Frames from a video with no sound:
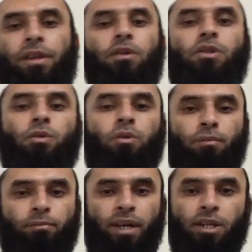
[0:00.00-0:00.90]
they used to
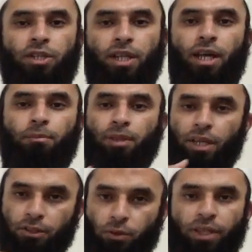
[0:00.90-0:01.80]
merge the lam
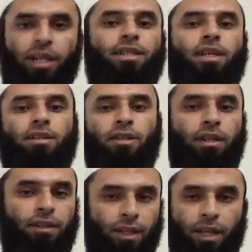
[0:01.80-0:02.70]
into the letter,
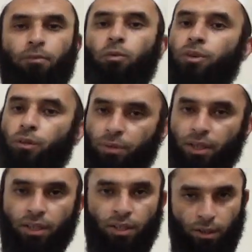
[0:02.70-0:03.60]
and the lam will not
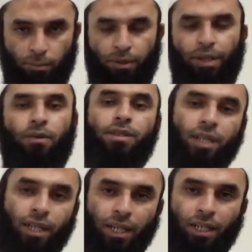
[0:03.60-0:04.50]
be pronounced
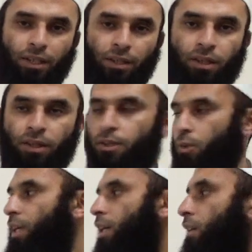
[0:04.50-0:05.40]
clearly.
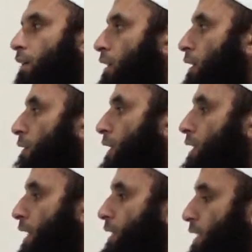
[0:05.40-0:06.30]
So here,
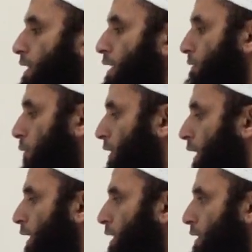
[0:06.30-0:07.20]
these letters, these
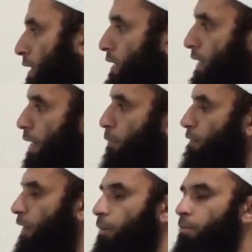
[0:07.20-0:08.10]
fourteen letters, this type
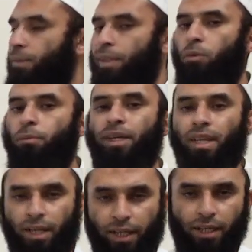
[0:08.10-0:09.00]
of lam that we make
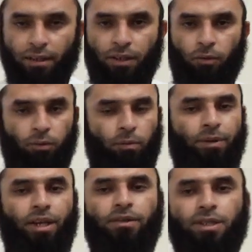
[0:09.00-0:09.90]
it clear, when we
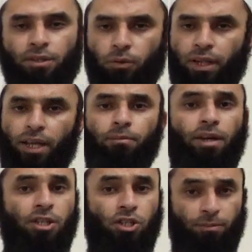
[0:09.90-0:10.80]
pronounce it, it's called Laam
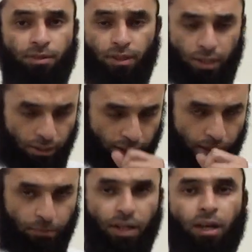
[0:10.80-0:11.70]
al-Shams,
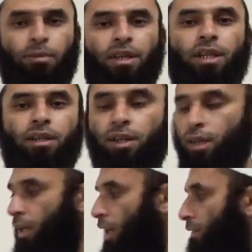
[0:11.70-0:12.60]
Laam al-Qamariyah.
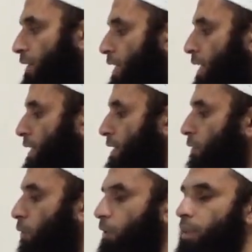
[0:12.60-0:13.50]
And these letters are
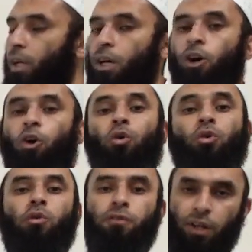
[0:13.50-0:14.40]
called
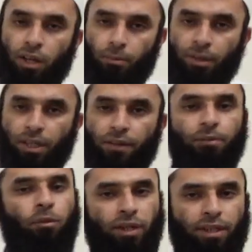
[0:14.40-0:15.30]
Huruf al-Qamariyah, the
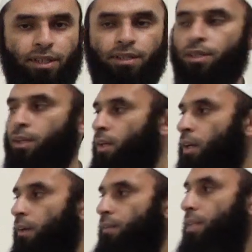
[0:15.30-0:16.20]
moon letters.
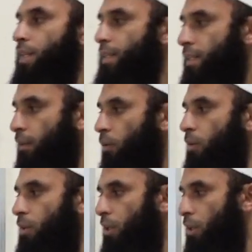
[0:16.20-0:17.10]
And these letters are
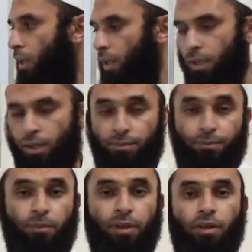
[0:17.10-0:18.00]
called uh,
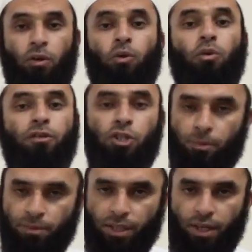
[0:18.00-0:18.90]
Huruf
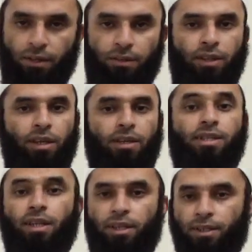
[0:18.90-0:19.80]
al-Shamsiyah, the
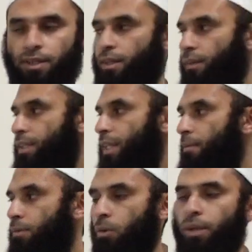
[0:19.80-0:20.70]
sun letters. And this
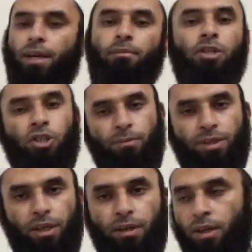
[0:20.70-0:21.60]
lam is called Laam
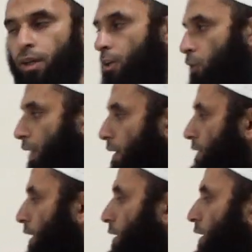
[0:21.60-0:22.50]
al-Shamsiyah. So we have
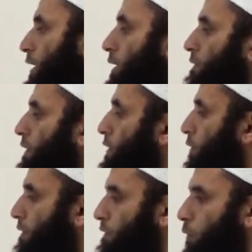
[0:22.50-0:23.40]
here the first
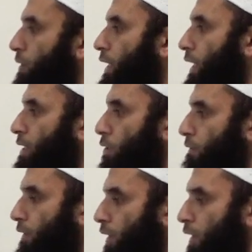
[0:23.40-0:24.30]
of the fourteen letters
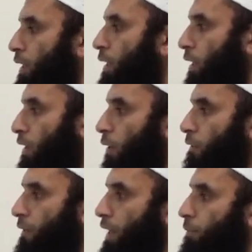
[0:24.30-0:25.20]
of the
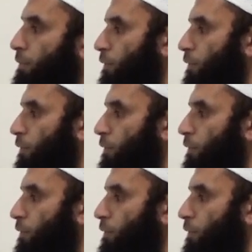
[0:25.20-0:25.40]
of lam,